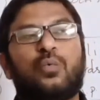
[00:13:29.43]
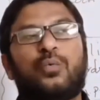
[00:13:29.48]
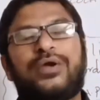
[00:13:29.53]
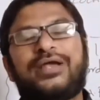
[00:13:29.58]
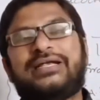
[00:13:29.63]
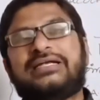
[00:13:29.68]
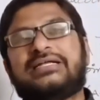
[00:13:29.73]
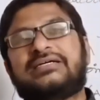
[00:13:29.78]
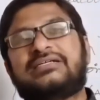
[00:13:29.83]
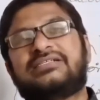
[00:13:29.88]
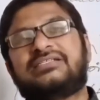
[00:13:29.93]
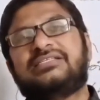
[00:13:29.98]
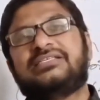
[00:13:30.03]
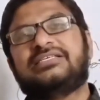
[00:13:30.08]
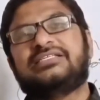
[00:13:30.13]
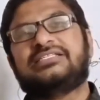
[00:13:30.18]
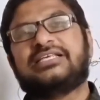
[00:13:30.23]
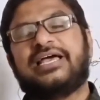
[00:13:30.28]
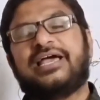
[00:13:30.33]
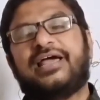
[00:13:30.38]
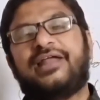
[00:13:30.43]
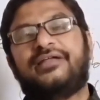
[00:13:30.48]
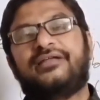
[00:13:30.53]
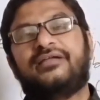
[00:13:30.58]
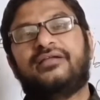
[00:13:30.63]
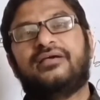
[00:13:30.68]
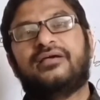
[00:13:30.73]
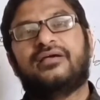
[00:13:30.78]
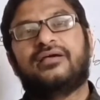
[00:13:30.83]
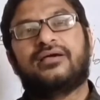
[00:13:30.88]
winter
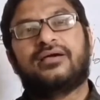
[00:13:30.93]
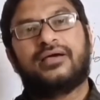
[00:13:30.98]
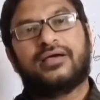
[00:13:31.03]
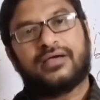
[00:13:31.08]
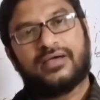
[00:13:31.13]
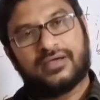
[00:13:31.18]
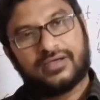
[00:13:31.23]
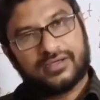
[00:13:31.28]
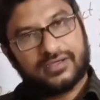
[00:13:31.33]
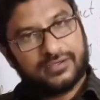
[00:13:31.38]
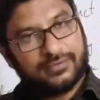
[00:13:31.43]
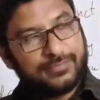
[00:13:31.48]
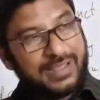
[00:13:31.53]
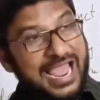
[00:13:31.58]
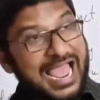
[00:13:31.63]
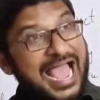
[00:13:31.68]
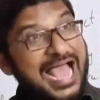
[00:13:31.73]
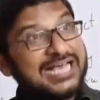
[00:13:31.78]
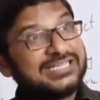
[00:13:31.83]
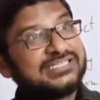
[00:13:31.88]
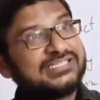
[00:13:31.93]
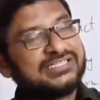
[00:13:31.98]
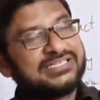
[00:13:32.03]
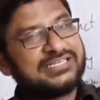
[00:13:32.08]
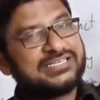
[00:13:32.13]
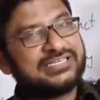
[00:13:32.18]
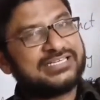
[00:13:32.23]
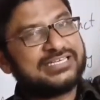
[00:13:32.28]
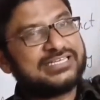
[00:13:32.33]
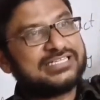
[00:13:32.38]
season. As
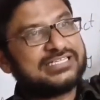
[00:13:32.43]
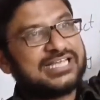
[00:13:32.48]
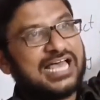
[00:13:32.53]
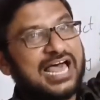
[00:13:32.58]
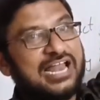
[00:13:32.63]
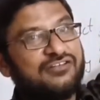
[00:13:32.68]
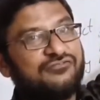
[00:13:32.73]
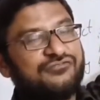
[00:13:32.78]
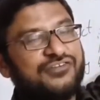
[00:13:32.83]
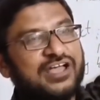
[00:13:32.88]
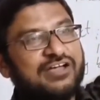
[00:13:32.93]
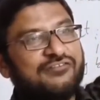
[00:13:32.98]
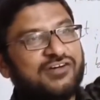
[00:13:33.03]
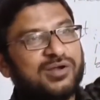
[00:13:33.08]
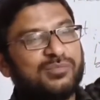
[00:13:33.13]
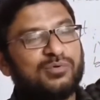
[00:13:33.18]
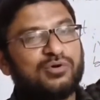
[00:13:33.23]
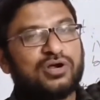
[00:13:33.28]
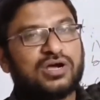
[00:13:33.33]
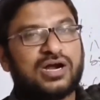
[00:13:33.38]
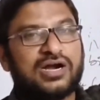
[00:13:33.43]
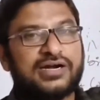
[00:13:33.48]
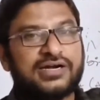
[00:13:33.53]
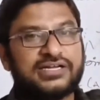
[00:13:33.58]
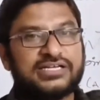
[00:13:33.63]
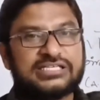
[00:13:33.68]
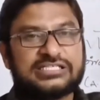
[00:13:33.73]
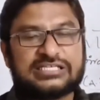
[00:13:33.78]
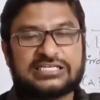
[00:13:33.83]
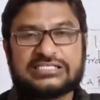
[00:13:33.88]
it is unfavorable
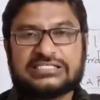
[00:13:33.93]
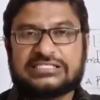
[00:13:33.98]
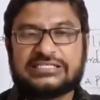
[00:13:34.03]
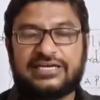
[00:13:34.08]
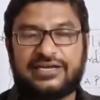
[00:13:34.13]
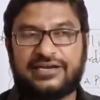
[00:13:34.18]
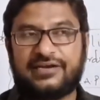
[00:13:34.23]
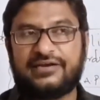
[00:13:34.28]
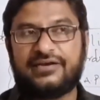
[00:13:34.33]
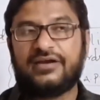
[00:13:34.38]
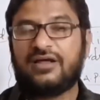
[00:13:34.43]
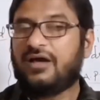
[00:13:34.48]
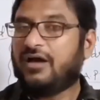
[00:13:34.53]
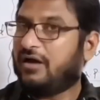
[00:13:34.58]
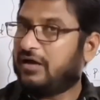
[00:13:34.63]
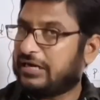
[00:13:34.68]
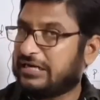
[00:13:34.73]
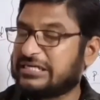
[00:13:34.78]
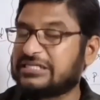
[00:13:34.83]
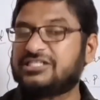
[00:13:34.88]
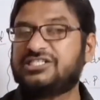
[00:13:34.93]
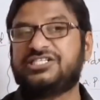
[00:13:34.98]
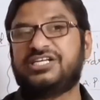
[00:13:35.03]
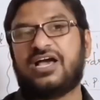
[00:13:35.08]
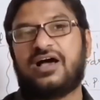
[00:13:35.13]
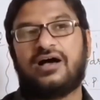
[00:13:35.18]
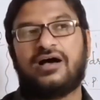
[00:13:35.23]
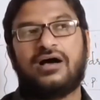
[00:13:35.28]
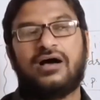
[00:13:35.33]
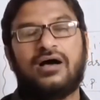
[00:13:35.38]
conditions in
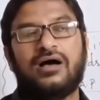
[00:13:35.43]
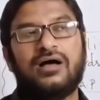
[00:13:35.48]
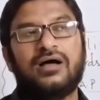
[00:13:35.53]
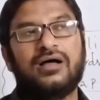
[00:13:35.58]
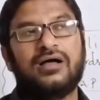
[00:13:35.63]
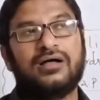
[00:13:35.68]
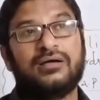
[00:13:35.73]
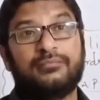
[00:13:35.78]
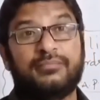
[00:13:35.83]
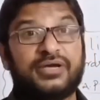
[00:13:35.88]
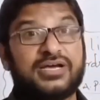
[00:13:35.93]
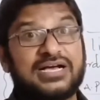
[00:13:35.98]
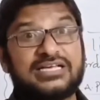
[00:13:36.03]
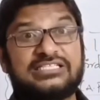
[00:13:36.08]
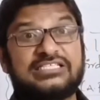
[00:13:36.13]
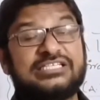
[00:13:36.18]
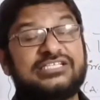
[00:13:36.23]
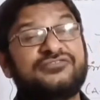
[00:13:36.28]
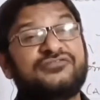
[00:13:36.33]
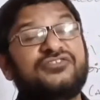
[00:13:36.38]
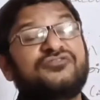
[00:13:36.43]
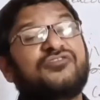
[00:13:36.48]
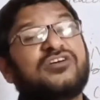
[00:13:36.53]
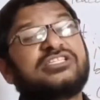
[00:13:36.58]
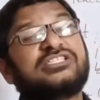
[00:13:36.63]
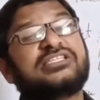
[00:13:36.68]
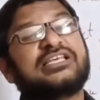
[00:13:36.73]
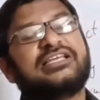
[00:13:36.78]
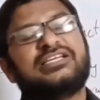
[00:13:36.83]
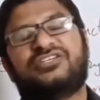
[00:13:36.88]
Russia, because
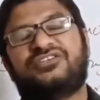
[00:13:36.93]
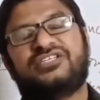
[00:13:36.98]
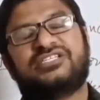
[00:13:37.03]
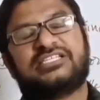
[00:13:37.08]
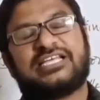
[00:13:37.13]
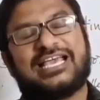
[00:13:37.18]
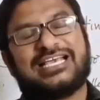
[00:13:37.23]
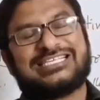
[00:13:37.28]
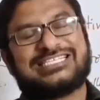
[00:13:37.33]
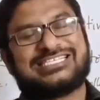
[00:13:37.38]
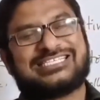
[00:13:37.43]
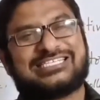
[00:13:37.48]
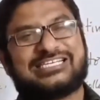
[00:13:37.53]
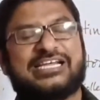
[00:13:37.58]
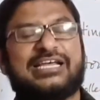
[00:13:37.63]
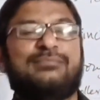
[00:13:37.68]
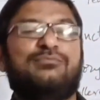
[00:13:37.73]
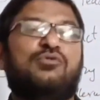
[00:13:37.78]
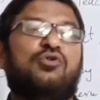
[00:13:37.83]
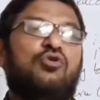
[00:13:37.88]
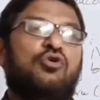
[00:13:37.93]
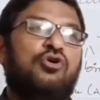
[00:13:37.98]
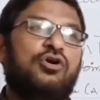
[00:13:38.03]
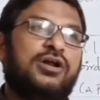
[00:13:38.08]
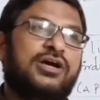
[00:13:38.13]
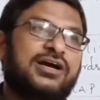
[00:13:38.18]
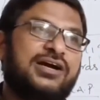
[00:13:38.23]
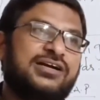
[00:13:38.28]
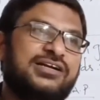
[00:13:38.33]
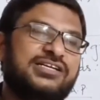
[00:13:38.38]
it is extreme
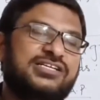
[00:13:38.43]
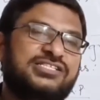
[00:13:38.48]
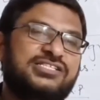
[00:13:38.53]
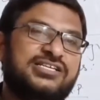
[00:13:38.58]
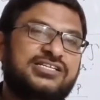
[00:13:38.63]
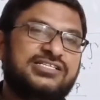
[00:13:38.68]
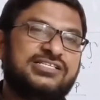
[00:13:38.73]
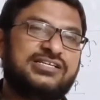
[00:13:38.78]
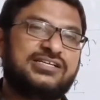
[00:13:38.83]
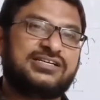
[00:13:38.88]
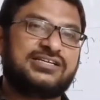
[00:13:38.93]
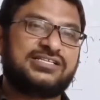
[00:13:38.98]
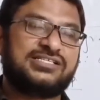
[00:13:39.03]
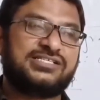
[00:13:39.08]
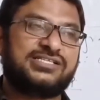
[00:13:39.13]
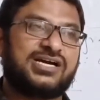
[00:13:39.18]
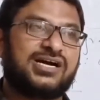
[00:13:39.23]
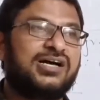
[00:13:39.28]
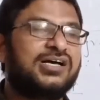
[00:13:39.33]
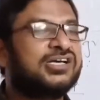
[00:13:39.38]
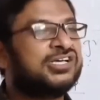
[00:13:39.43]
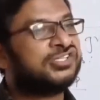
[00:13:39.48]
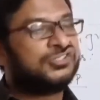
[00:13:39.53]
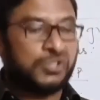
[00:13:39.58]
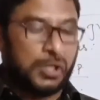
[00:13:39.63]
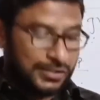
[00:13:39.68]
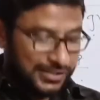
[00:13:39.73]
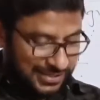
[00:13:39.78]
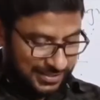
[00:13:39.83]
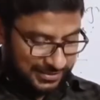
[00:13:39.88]
cold conditions in Russia,
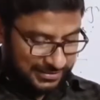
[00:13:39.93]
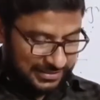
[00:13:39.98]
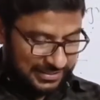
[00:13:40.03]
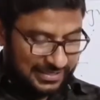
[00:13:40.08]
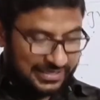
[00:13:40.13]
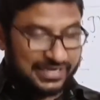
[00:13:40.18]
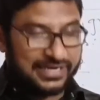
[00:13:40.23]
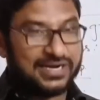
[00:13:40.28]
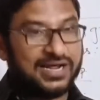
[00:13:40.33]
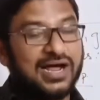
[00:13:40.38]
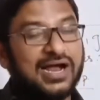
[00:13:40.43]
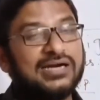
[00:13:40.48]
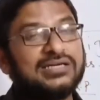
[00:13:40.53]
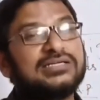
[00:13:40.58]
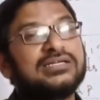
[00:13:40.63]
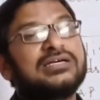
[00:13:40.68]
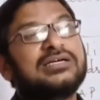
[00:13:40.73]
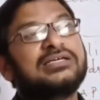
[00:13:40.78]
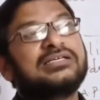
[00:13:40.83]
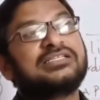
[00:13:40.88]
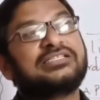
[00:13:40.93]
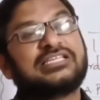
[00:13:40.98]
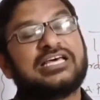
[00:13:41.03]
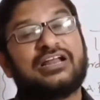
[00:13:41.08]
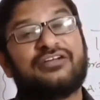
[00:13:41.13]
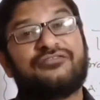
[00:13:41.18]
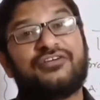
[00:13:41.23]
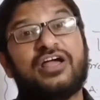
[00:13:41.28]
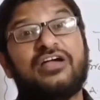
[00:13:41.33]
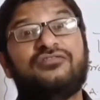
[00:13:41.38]
so that they cannot
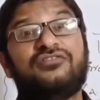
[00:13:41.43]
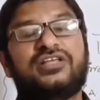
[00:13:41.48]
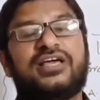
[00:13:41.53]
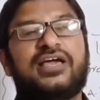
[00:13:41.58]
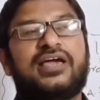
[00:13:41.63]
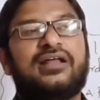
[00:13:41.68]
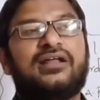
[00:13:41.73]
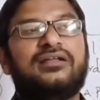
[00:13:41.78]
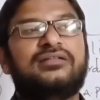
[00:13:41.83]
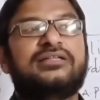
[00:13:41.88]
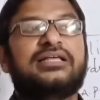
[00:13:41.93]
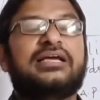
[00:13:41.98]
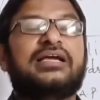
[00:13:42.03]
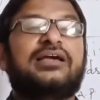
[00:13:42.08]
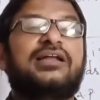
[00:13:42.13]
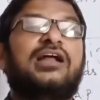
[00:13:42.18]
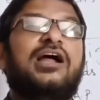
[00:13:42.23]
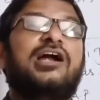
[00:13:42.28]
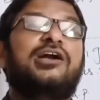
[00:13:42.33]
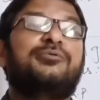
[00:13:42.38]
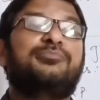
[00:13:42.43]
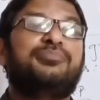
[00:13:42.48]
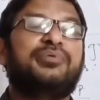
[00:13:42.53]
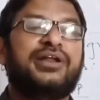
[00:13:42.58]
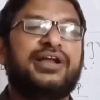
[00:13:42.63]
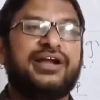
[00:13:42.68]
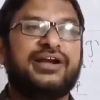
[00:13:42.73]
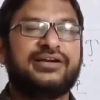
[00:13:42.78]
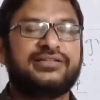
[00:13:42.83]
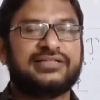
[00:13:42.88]
survive there, they cannot
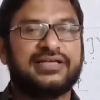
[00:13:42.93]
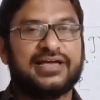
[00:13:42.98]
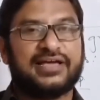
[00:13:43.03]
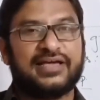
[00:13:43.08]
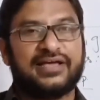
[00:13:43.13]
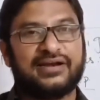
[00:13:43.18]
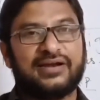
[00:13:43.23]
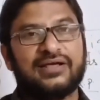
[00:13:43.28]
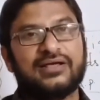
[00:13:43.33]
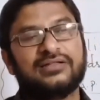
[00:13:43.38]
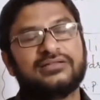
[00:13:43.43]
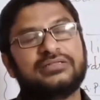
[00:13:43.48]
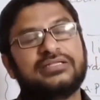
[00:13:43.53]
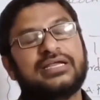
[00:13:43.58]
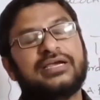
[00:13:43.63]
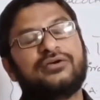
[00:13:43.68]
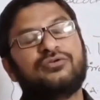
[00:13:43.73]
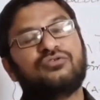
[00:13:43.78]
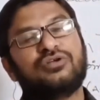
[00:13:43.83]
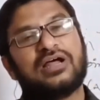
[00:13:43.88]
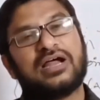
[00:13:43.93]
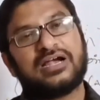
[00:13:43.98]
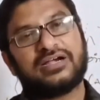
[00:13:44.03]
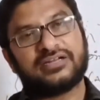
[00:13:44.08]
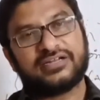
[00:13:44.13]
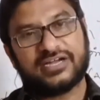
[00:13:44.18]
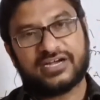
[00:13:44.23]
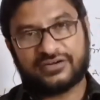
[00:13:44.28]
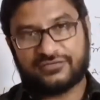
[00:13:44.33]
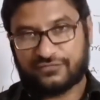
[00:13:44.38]
breed there, they do
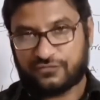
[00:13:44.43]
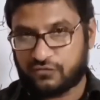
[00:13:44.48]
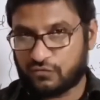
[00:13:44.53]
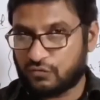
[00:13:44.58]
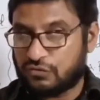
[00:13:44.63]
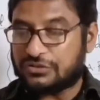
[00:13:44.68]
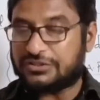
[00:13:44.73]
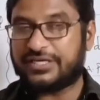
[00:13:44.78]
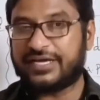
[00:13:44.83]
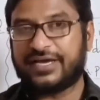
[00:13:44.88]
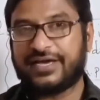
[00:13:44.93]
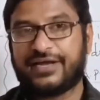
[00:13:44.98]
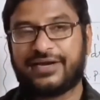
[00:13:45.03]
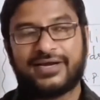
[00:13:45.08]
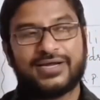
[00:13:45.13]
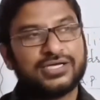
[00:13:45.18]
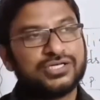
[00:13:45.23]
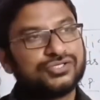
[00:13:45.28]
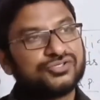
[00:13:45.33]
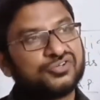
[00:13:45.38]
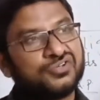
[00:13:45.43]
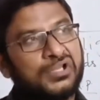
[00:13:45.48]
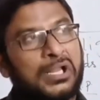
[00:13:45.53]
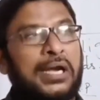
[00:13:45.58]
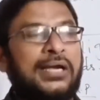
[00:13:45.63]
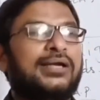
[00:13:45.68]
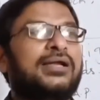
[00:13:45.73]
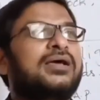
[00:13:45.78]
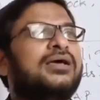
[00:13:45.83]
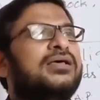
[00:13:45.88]
not get food there, so
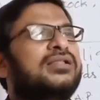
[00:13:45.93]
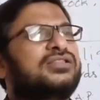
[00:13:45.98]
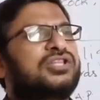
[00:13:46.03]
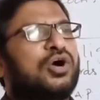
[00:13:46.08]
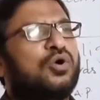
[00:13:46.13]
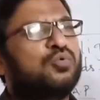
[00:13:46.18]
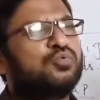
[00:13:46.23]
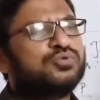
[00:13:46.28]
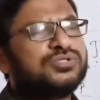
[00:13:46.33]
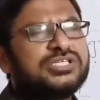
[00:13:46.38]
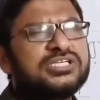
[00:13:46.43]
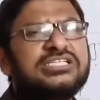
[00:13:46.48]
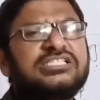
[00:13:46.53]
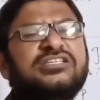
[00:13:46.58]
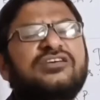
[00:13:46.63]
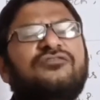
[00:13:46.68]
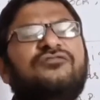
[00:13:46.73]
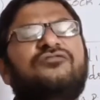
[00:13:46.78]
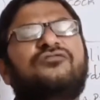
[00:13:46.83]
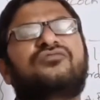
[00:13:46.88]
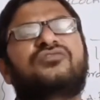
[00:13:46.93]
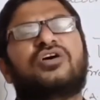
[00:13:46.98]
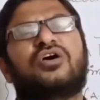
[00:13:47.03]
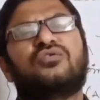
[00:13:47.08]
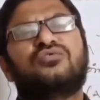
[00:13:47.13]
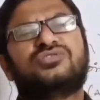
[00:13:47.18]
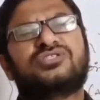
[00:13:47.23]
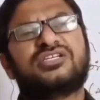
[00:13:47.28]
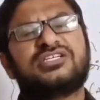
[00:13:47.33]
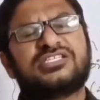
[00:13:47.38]
that
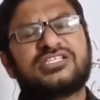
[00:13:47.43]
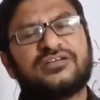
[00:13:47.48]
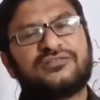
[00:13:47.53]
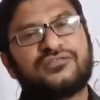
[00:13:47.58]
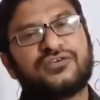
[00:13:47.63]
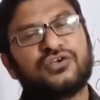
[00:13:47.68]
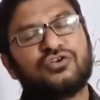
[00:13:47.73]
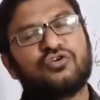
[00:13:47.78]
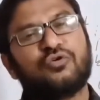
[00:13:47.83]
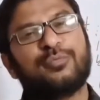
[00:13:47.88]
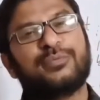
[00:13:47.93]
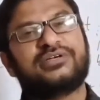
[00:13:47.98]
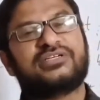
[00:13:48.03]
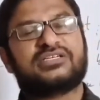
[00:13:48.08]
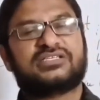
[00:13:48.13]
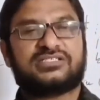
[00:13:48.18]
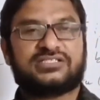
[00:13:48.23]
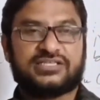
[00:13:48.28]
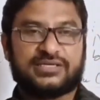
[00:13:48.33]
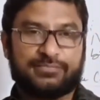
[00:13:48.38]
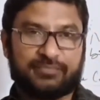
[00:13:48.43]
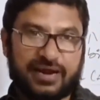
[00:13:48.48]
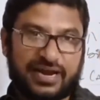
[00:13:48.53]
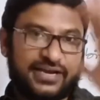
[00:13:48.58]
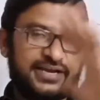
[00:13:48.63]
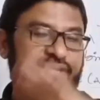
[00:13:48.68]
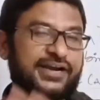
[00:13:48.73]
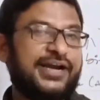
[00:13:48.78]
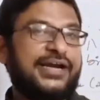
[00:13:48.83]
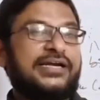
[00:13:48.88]
thousands of kilometers they
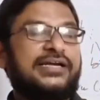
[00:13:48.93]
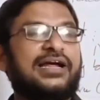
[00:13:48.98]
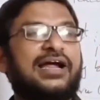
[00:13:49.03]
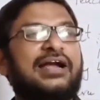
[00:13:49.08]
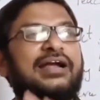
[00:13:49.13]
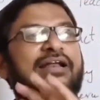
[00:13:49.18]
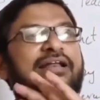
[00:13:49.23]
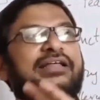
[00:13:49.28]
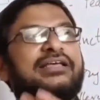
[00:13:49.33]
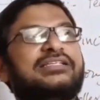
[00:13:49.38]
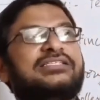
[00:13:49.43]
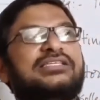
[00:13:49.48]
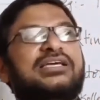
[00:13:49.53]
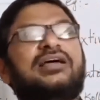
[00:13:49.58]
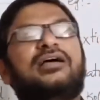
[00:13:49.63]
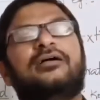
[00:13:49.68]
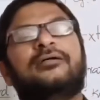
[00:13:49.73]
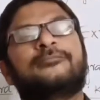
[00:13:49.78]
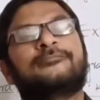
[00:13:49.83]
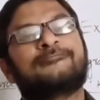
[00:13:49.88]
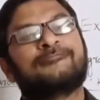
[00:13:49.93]
migrate and reach a